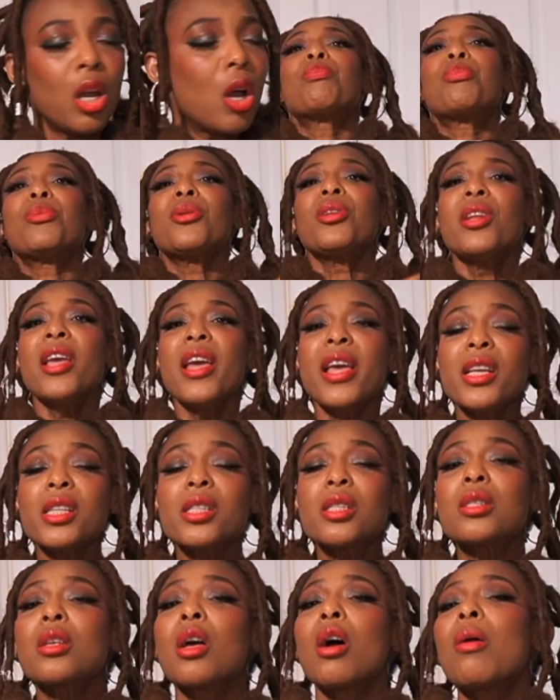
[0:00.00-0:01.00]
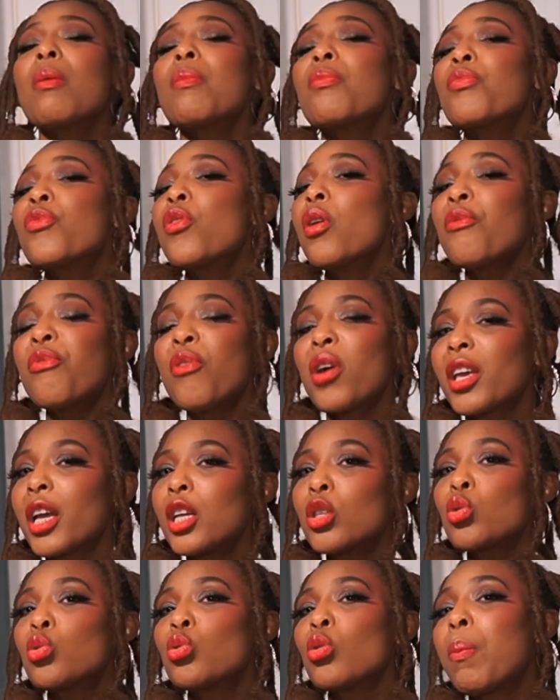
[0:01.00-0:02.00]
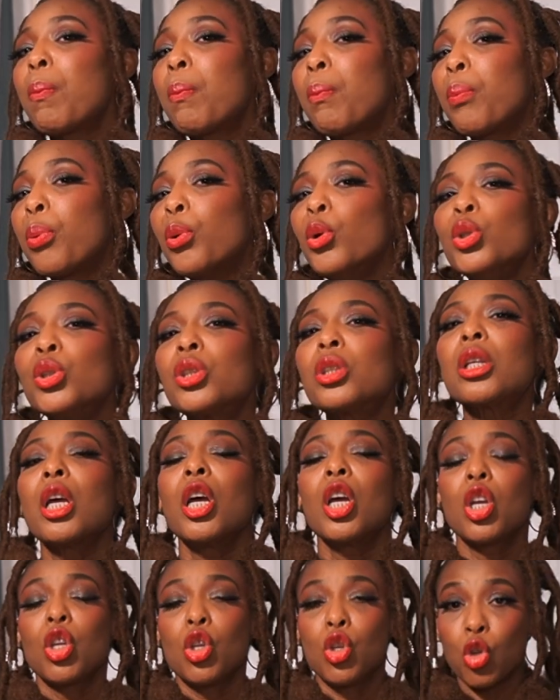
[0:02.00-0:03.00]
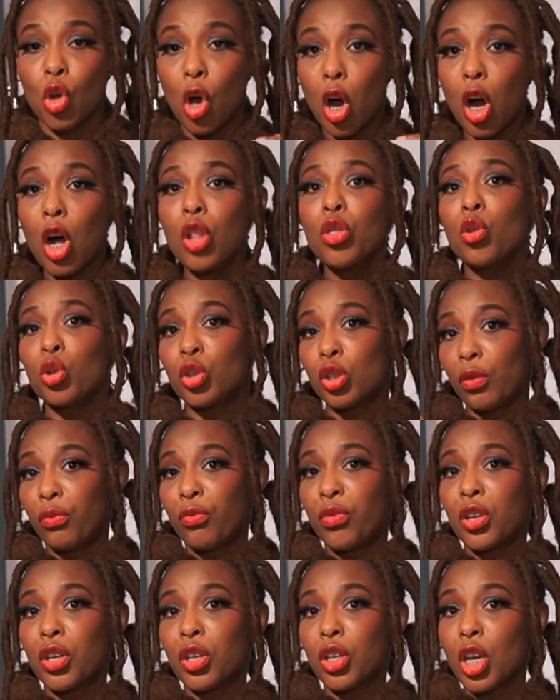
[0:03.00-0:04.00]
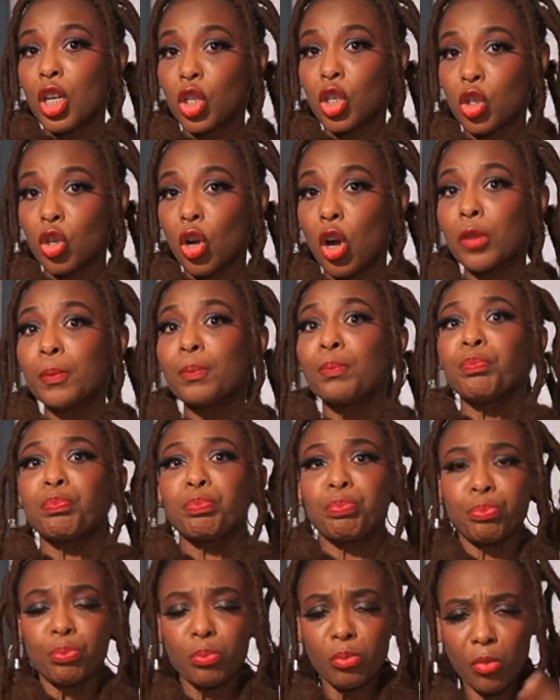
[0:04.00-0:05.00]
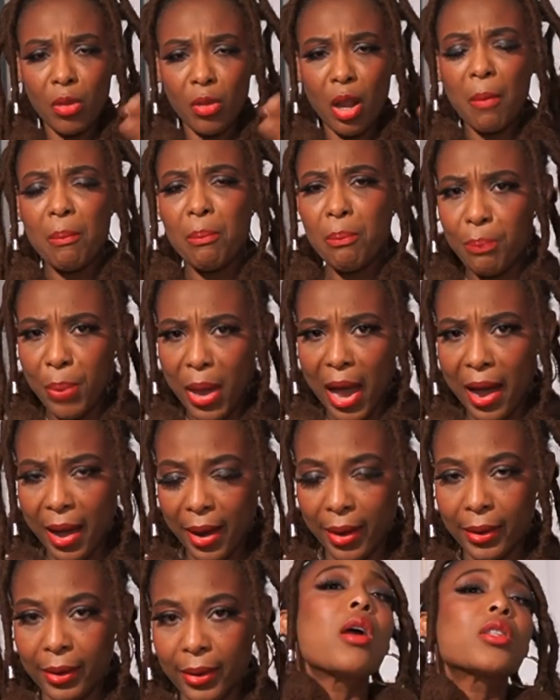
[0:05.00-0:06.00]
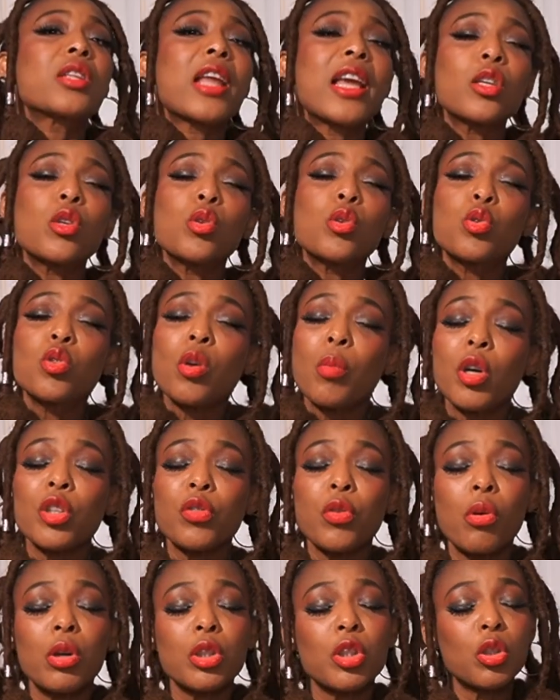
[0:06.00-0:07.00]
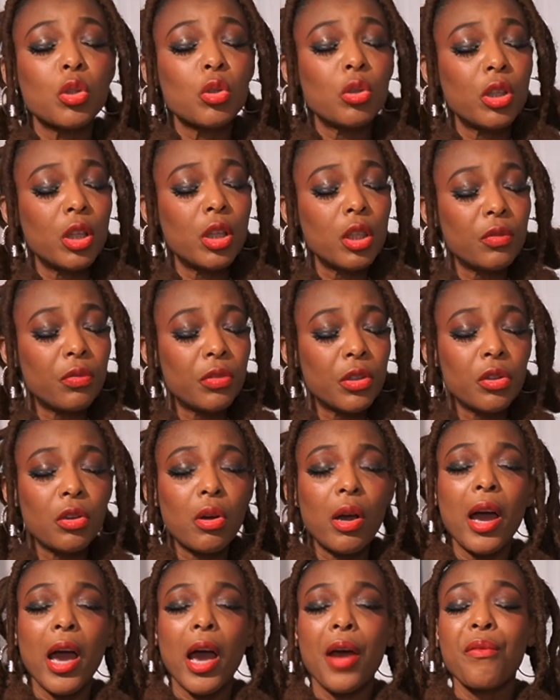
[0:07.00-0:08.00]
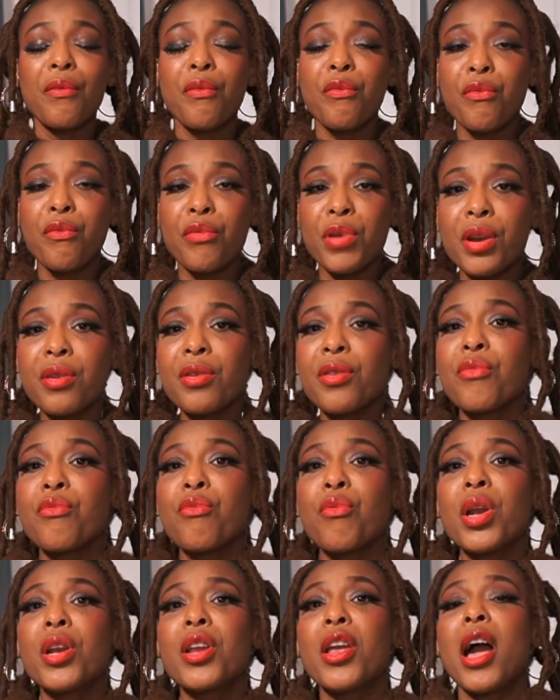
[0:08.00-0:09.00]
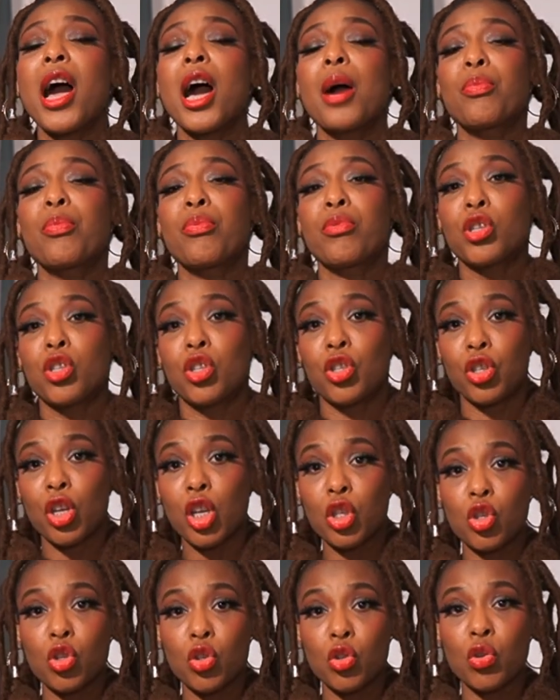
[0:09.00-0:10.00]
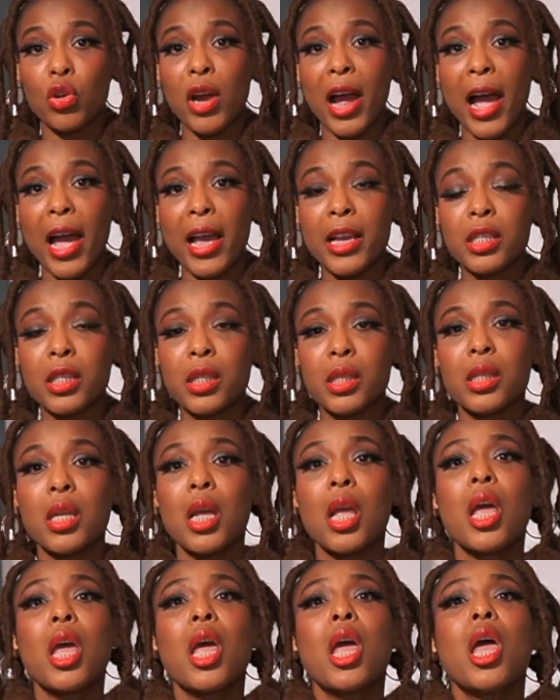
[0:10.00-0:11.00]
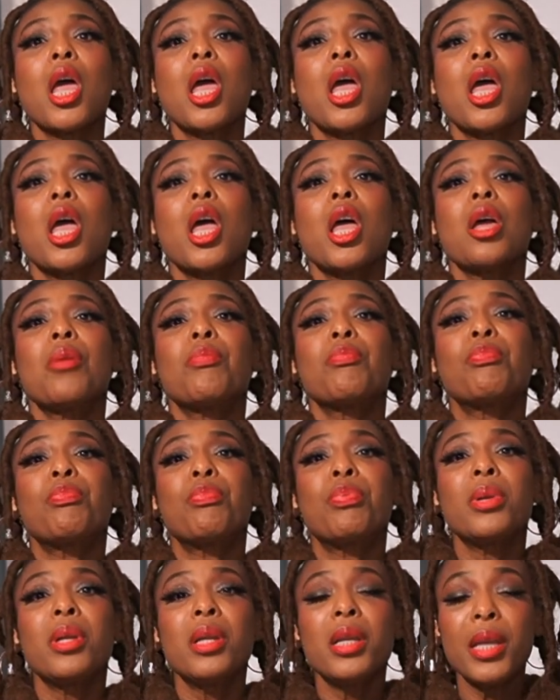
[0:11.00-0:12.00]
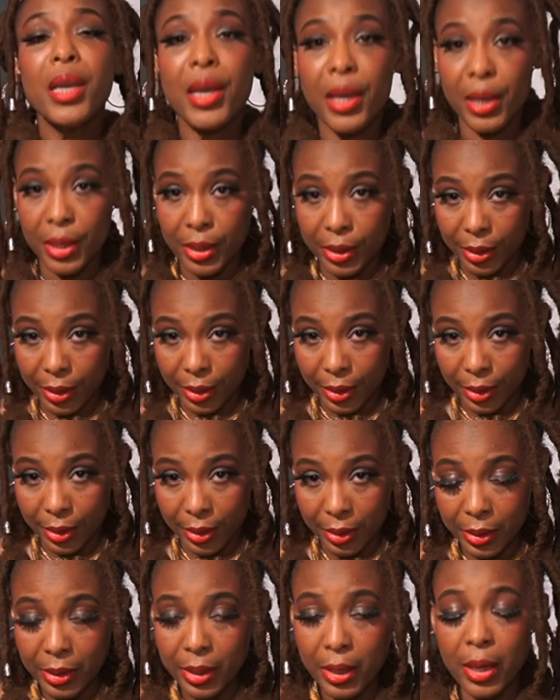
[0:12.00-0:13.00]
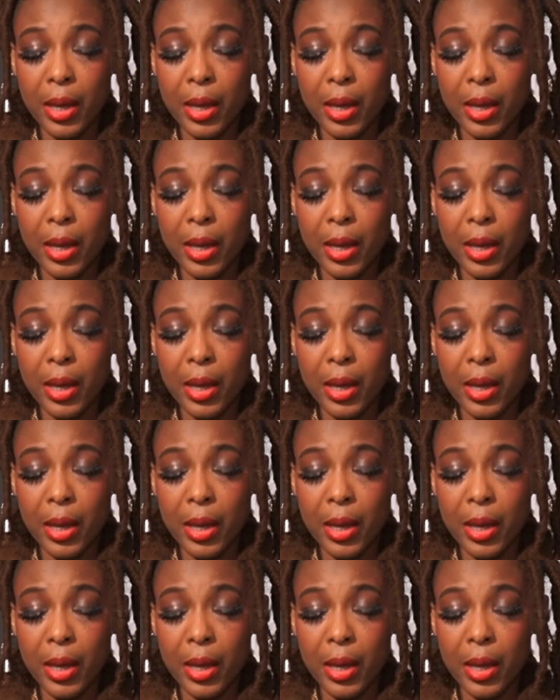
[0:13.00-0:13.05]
Please don't forget to put your notification bell. Thank you so much for watching today's video. I really appreciate you guys. Please